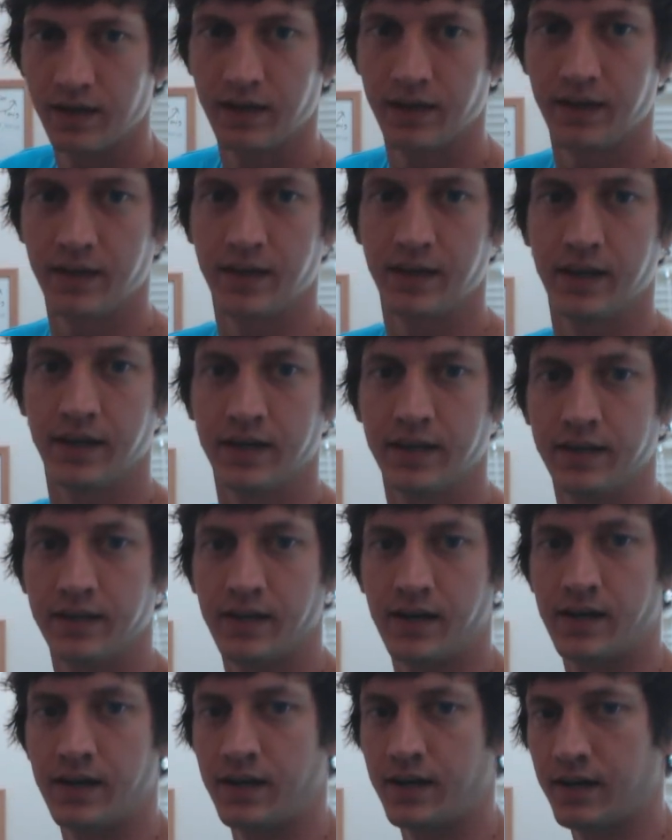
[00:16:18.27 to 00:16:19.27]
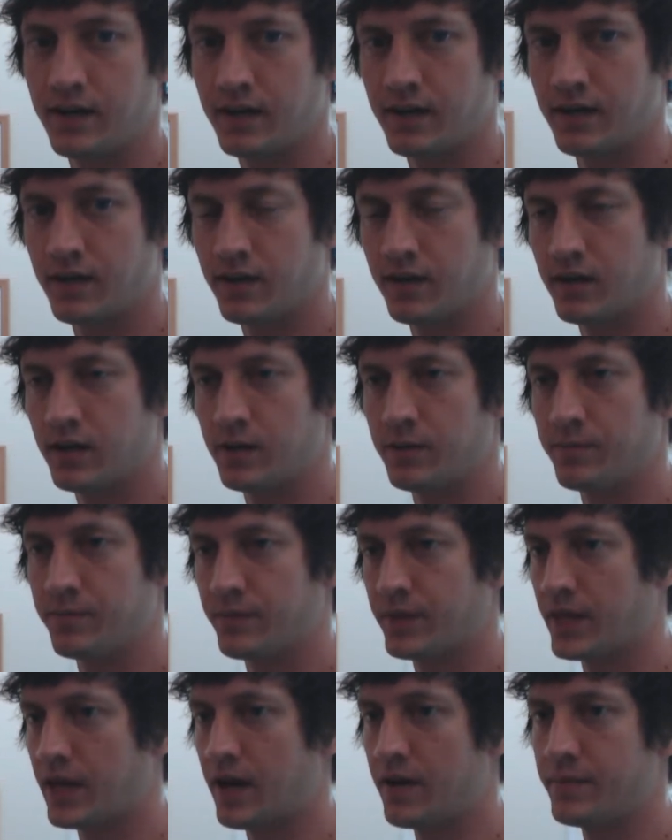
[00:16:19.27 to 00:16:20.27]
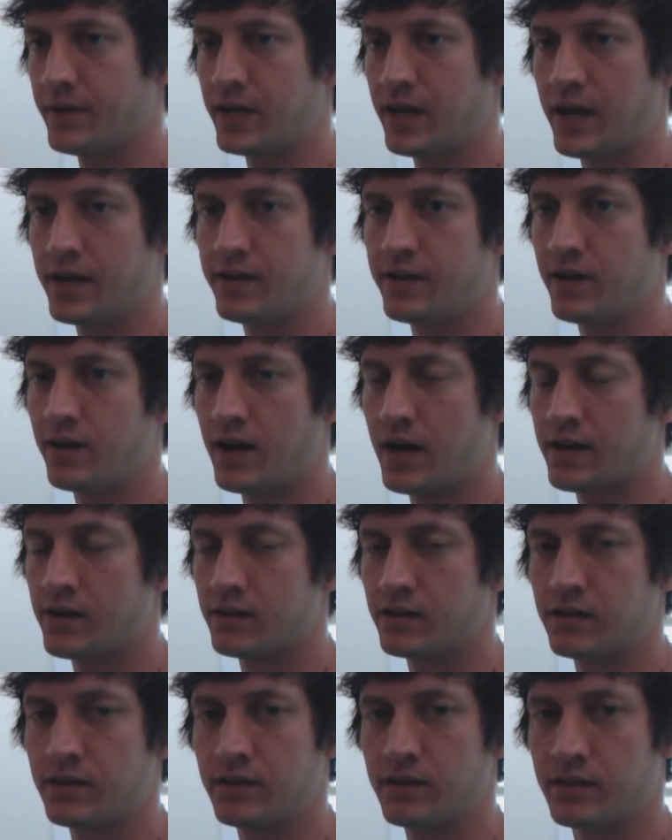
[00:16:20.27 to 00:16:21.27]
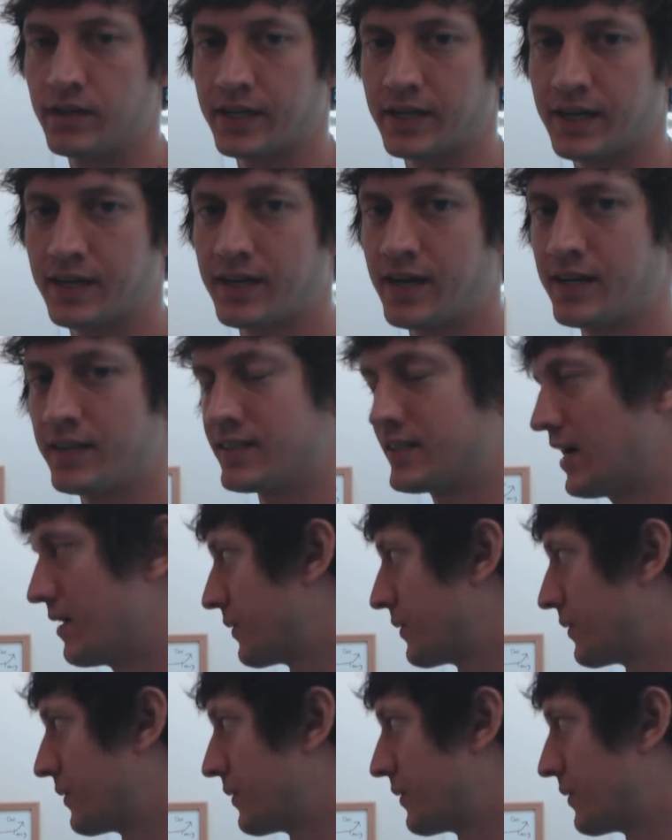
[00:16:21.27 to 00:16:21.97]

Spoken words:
And I mean, I don't know, like I kind of